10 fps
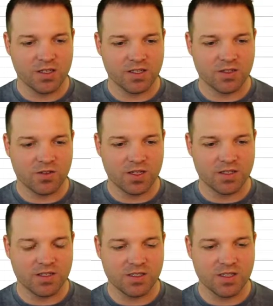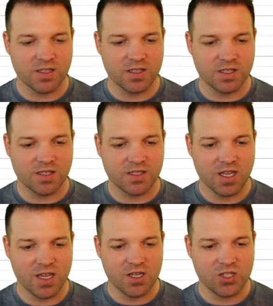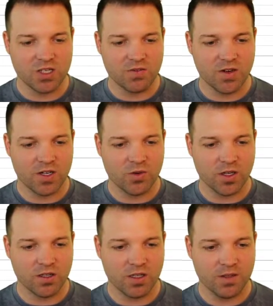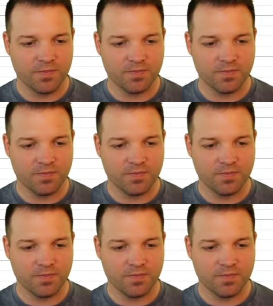Let's go ahead and see the tangent very quickly.